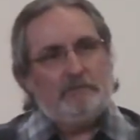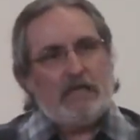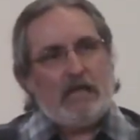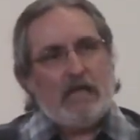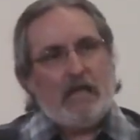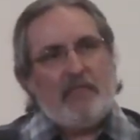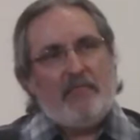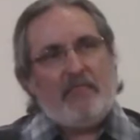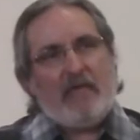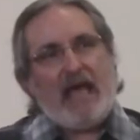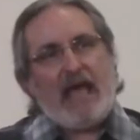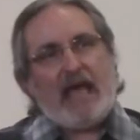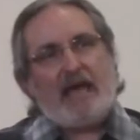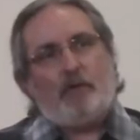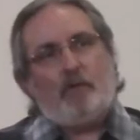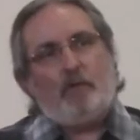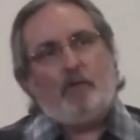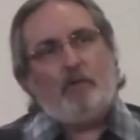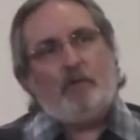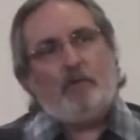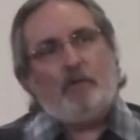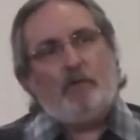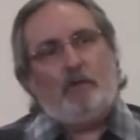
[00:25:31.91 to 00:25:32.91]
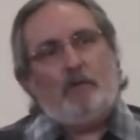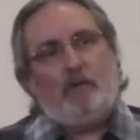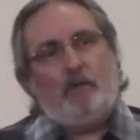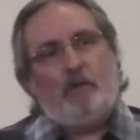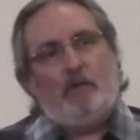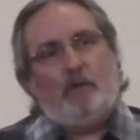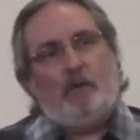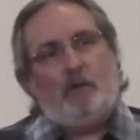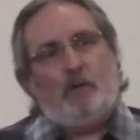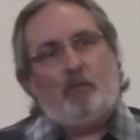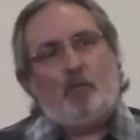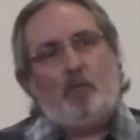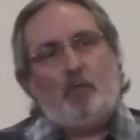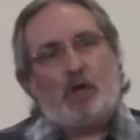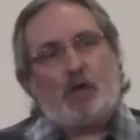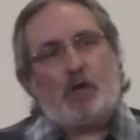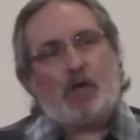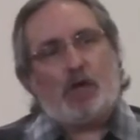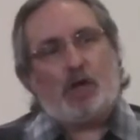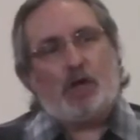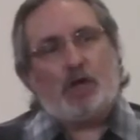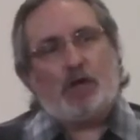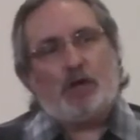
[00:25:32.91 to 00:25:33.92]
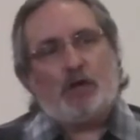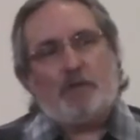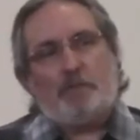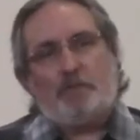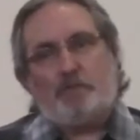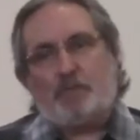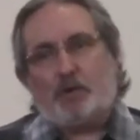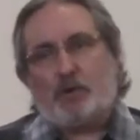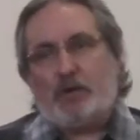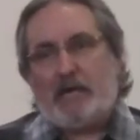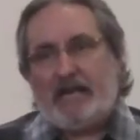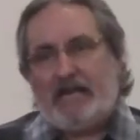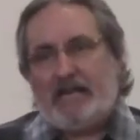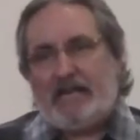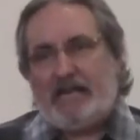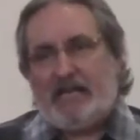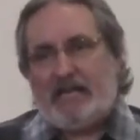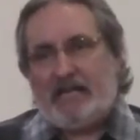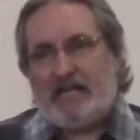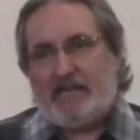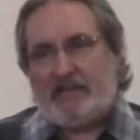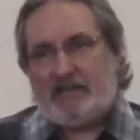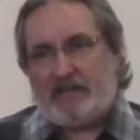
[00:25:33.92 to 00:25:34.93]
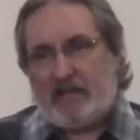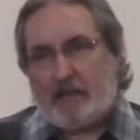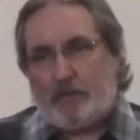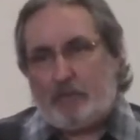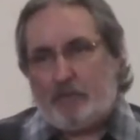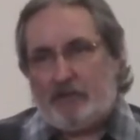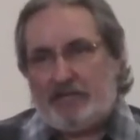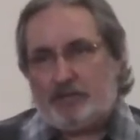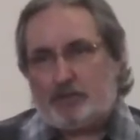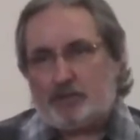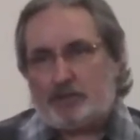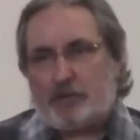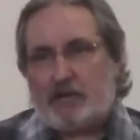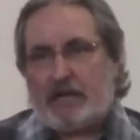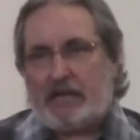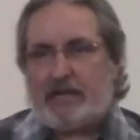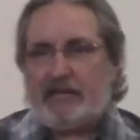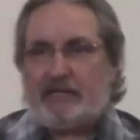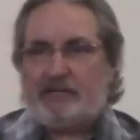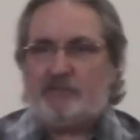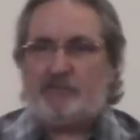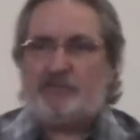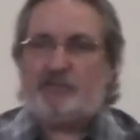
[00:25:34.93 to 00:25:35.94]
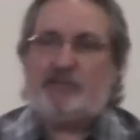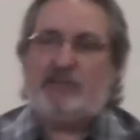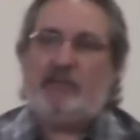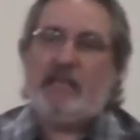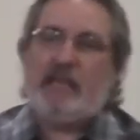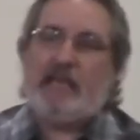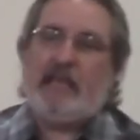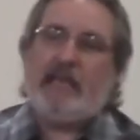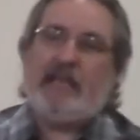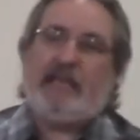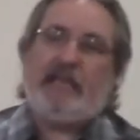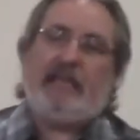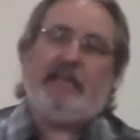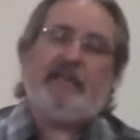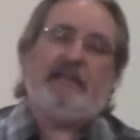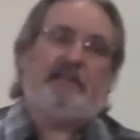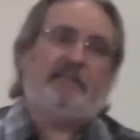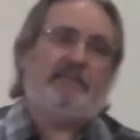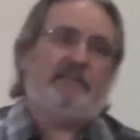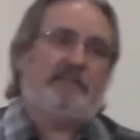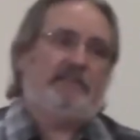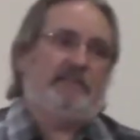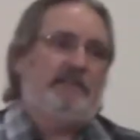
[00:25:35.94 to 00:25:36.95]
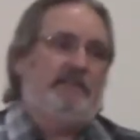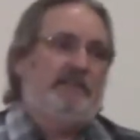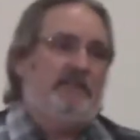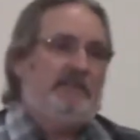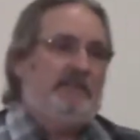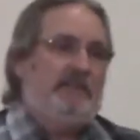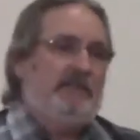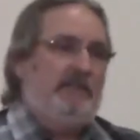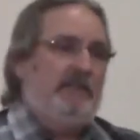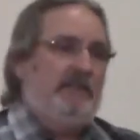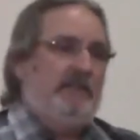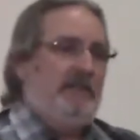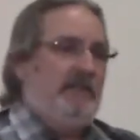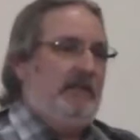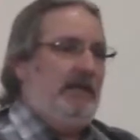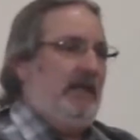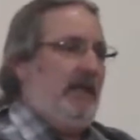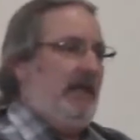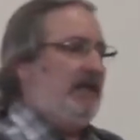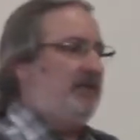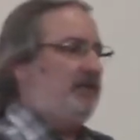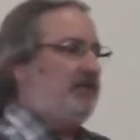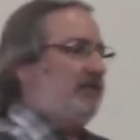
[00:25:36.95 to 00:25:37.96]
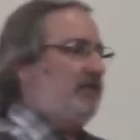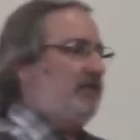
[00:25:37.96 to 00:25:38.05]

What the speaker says: That word bring that we translate is the